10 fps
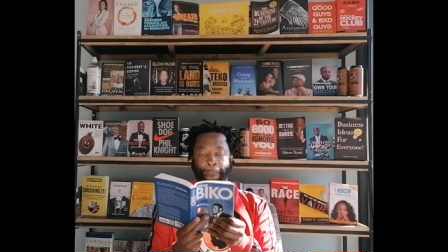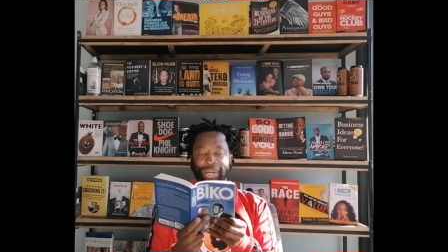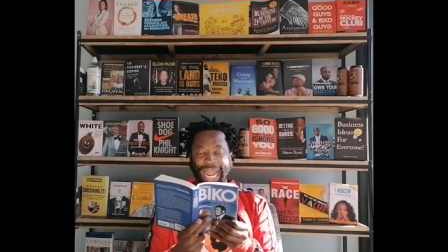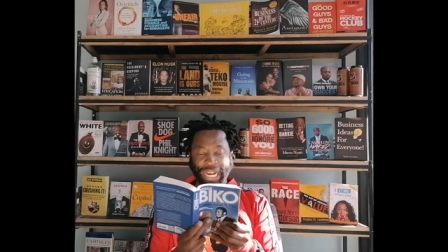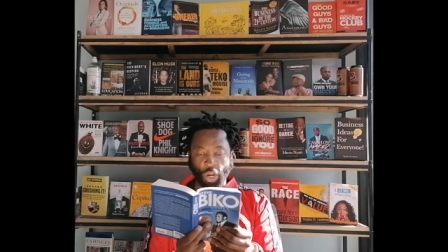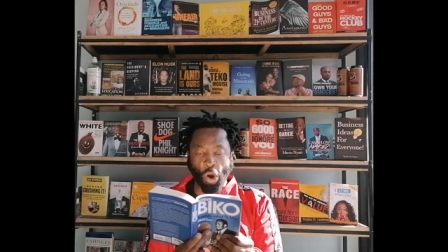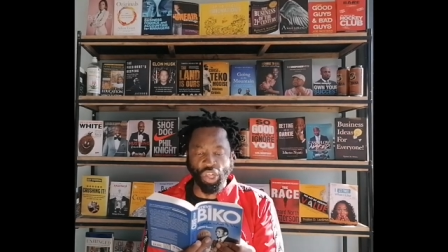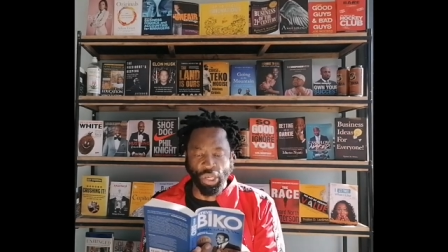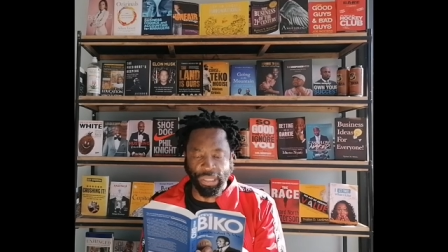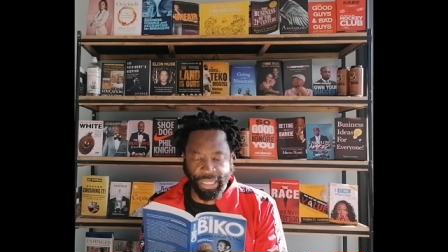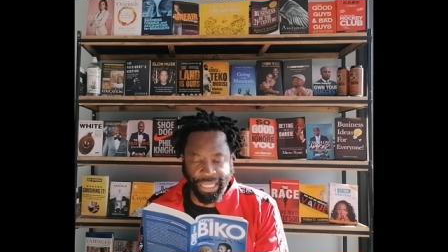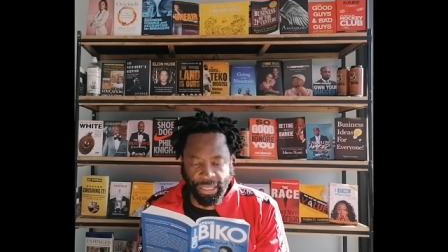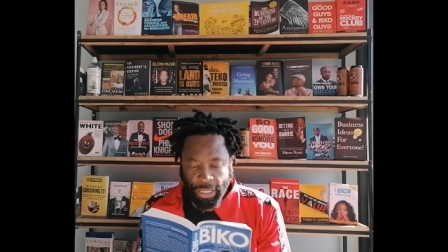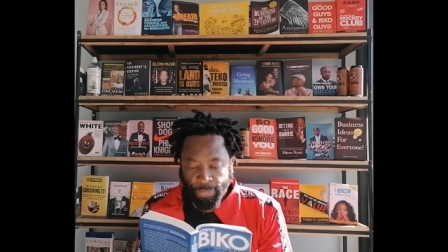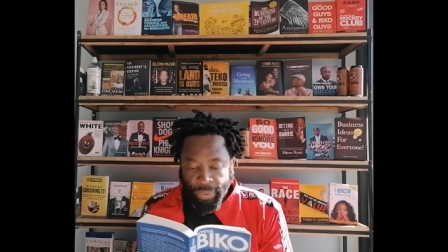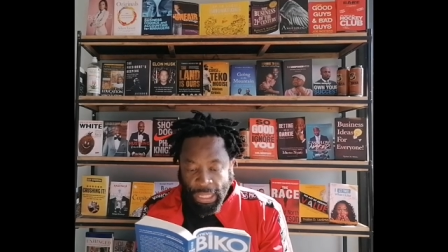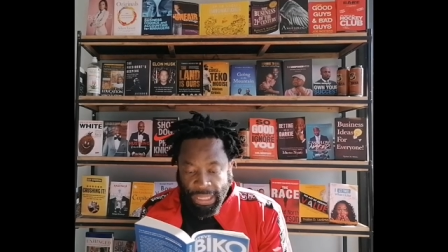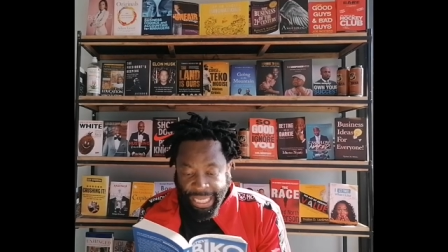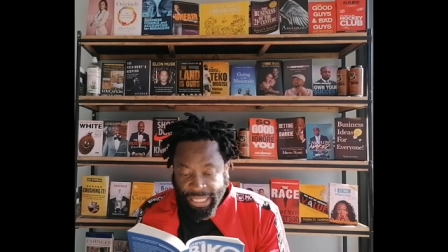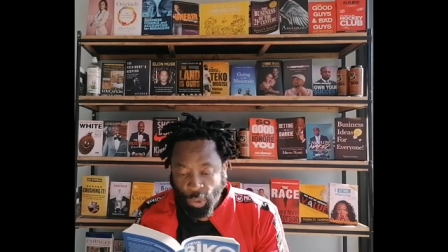black consciousness
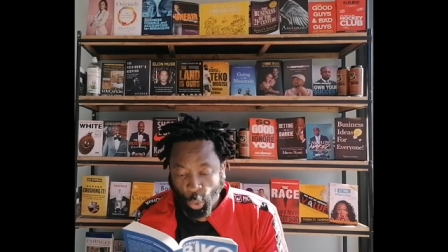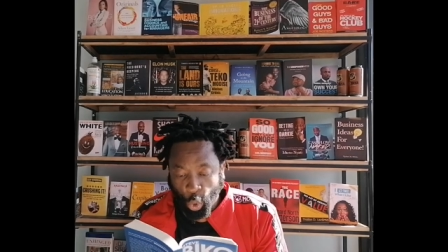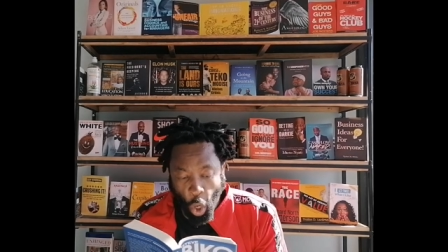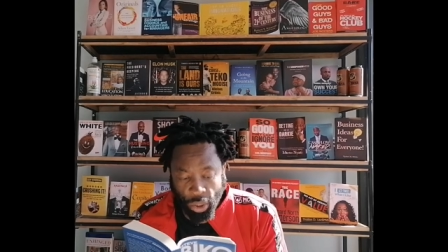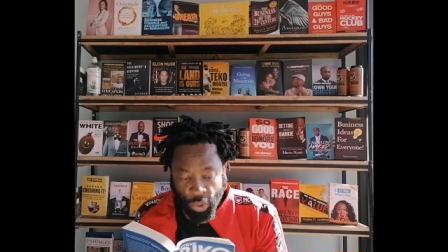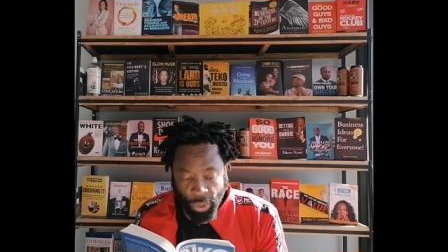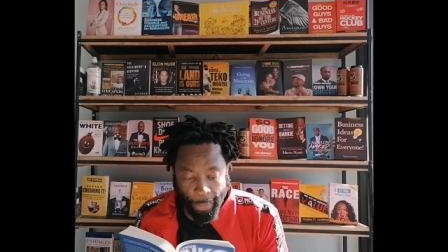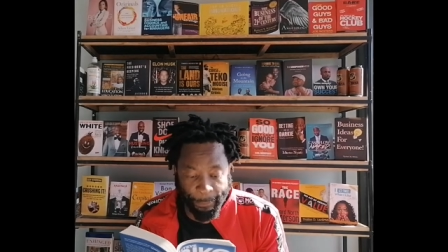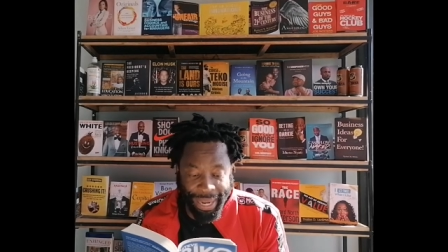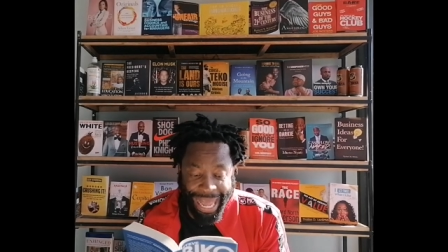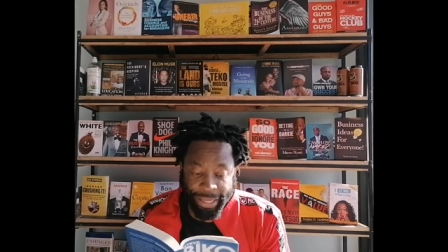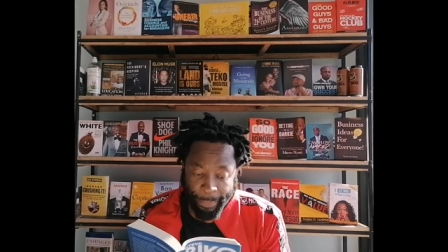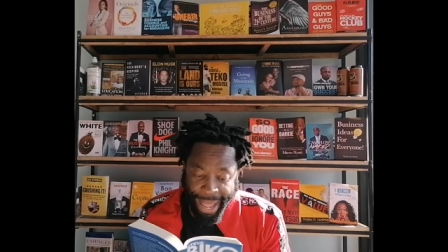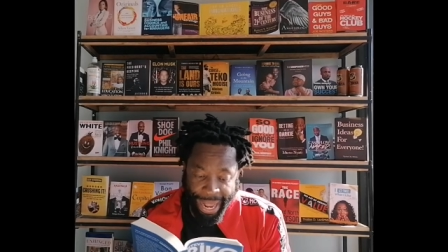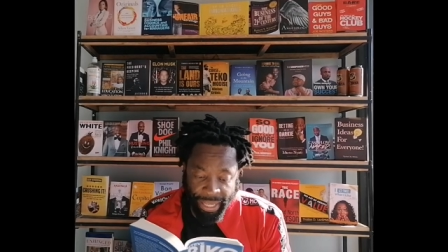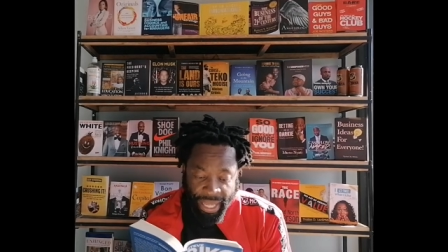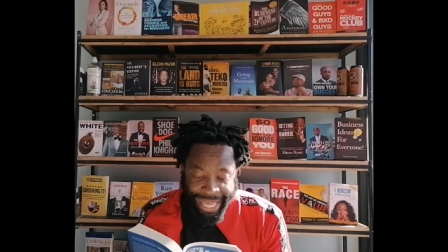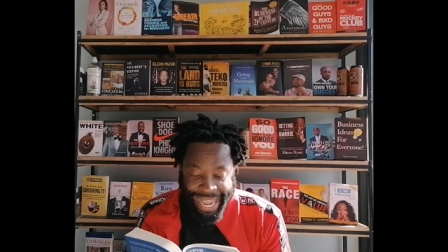seeks to talk to the black man